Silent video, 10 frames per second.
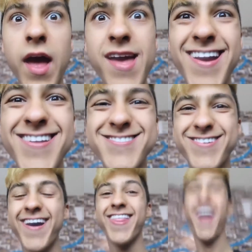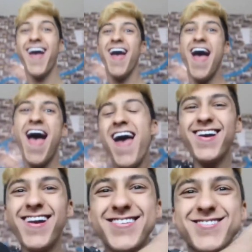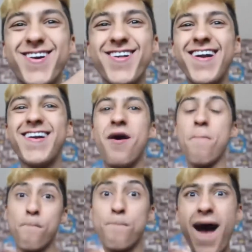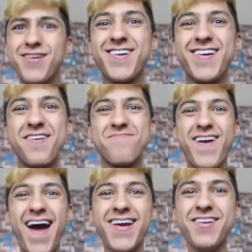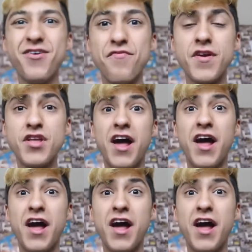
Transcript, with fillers: hey Alan Scott! Hey Alan Scott, welcome back to another brand new video!